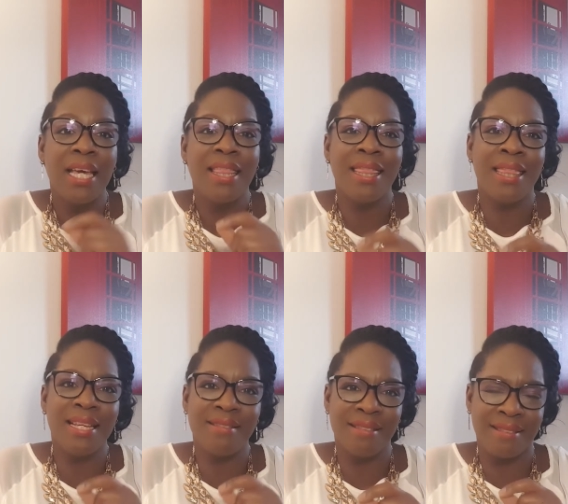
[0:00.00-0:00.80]

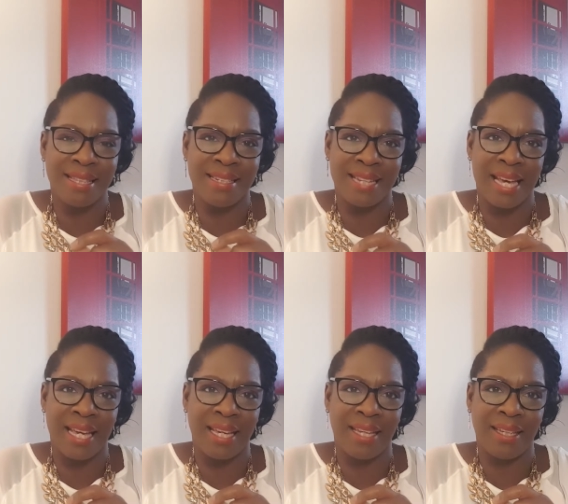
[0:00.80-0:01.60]
This is the
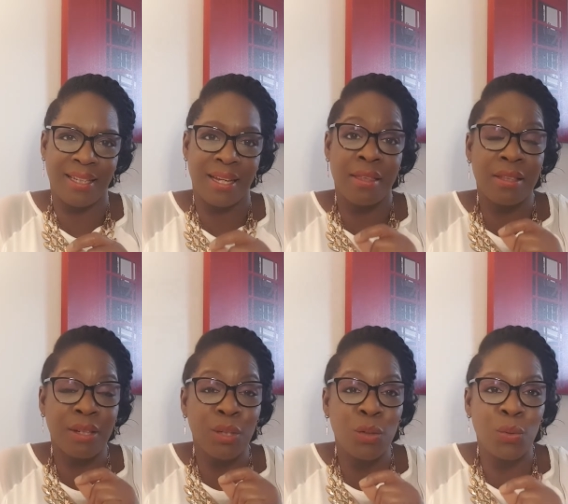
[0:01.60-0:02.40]
day that the
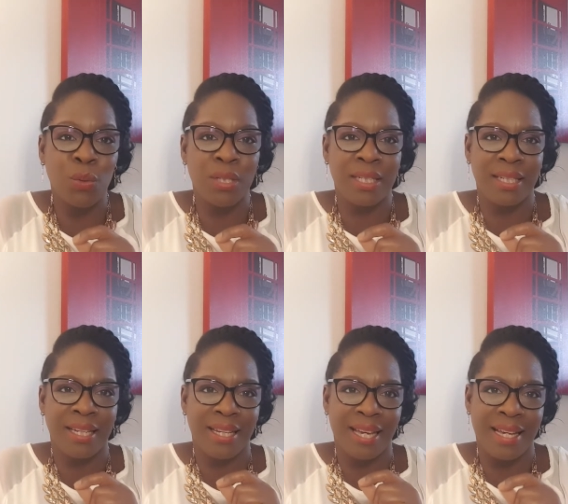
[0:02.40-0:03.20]
Lord
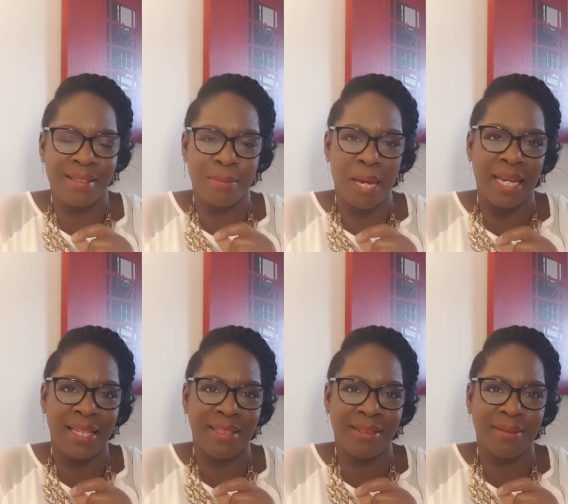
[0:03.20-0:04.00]
has
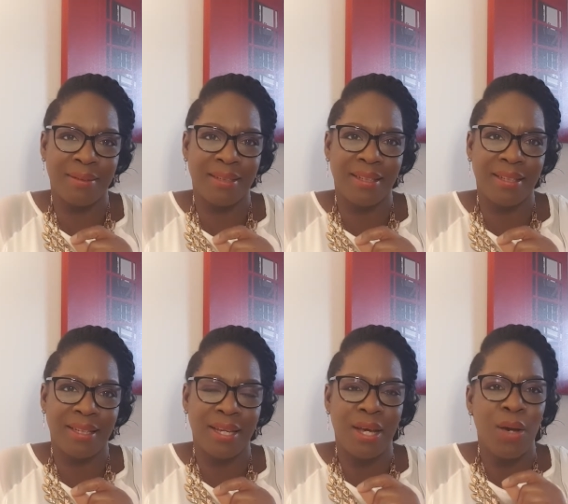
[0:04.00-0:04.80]
made.
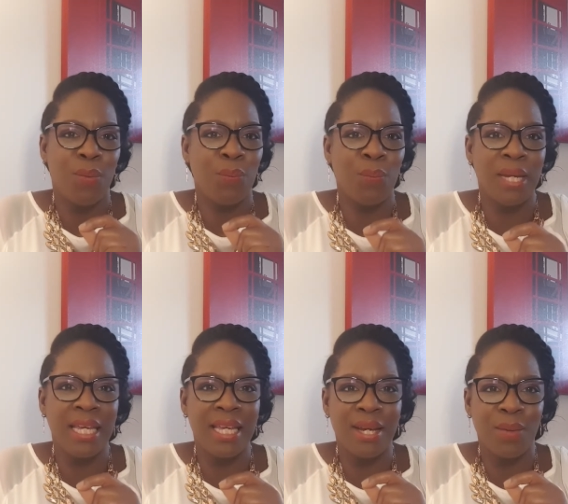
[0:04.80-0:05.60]

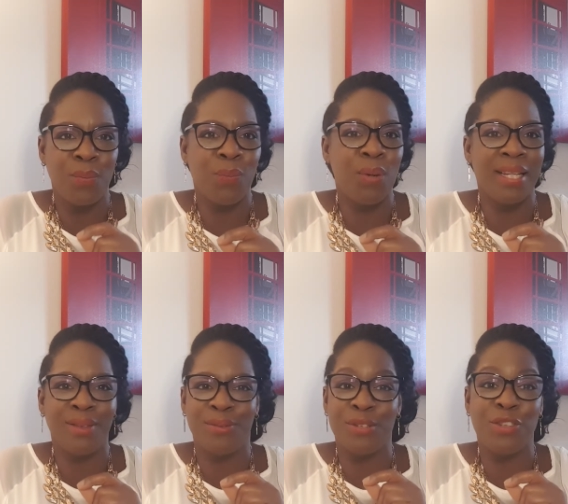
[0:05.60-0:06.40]
We will
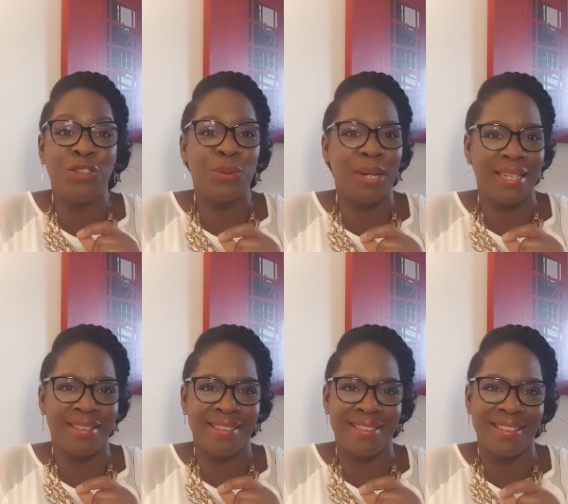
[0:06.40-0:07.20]

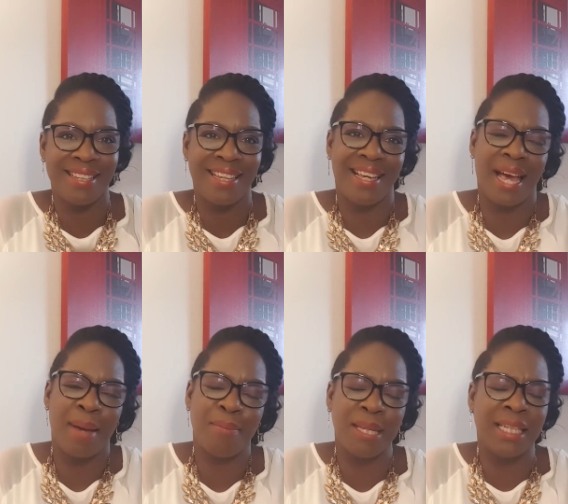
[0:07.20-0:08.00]
rejoice
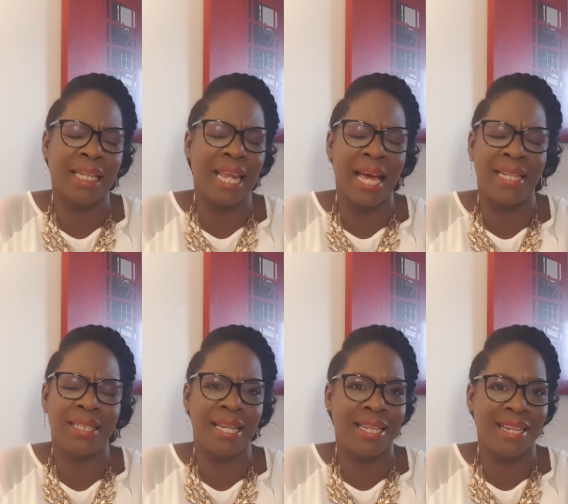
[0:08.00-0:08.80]
and be glad
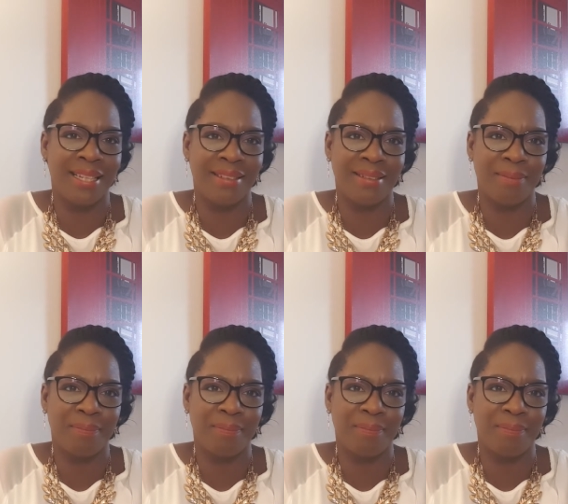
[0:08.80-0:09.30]
in it.